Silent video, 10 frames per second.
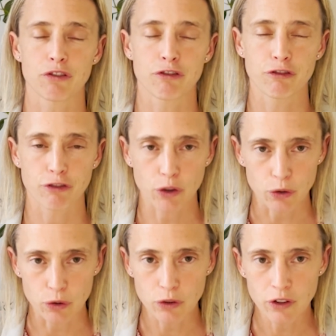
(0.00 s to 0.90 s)

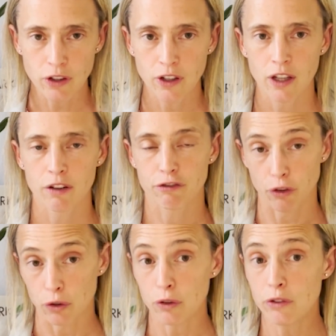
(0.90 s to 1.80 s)

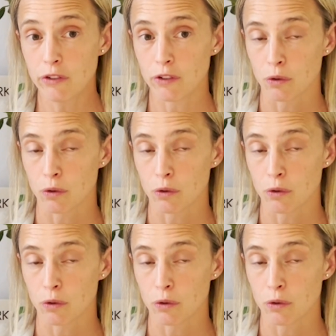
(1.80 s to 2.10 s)
foods